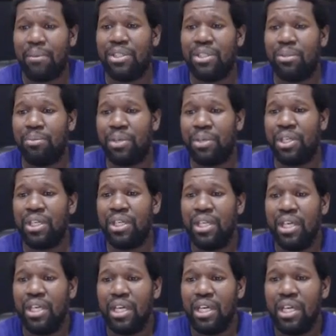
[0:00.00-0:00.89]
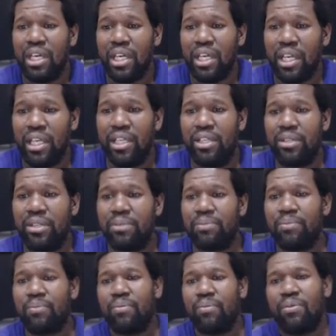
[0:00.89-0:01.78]
to be Edom.
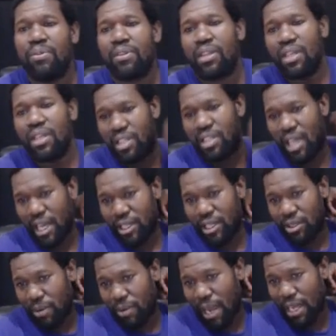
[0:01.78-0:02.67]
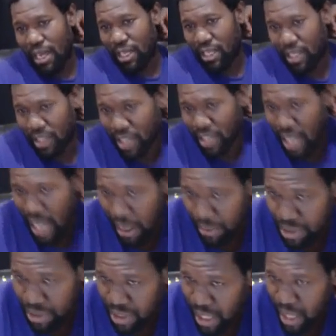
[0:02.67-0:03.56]
Yeah, you're right,
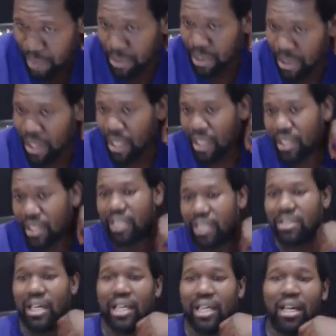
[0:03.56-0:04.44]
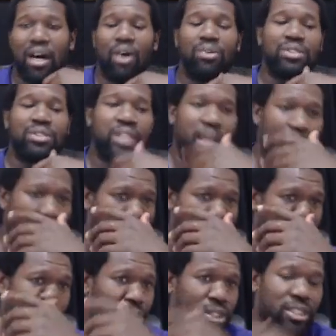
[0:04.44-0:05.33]
Hoshiyah. They try to offset
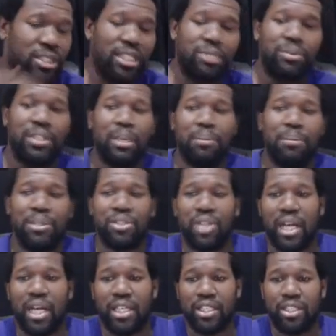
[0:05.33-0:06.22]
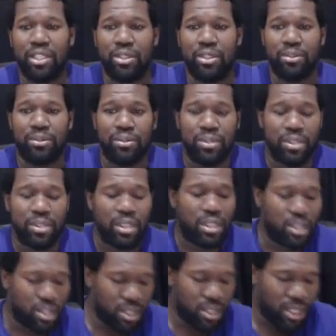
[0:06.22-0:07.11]
prophecies. That's what they be trying to do.
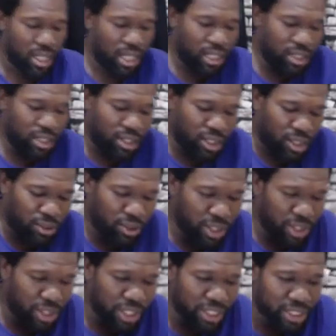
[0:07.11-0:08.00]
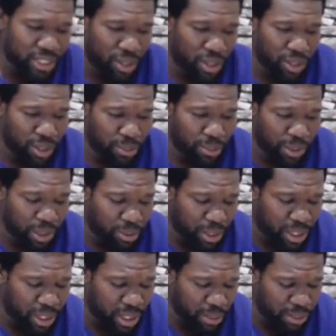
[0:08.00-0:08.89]
You know, look, let's go here real
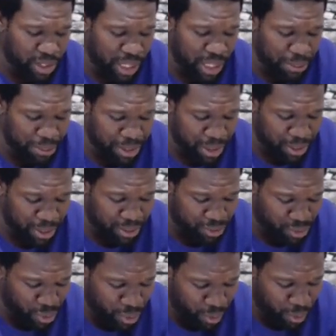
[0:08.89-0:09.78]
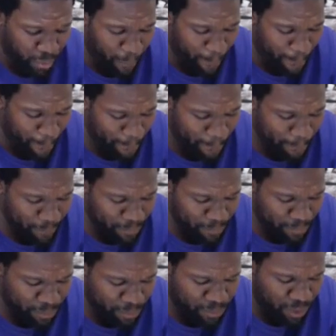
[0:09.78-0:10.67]
quick. Numbers chapter 34,
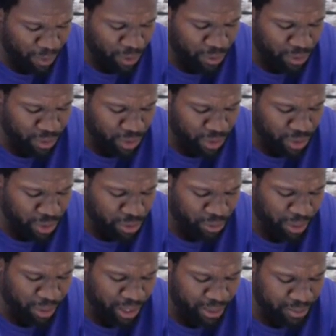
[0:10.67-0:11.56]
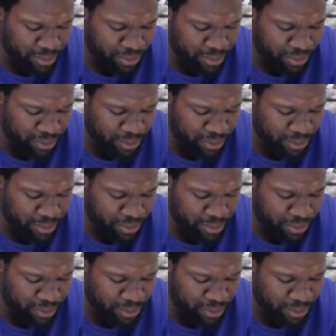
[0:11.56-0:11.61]
verse 3.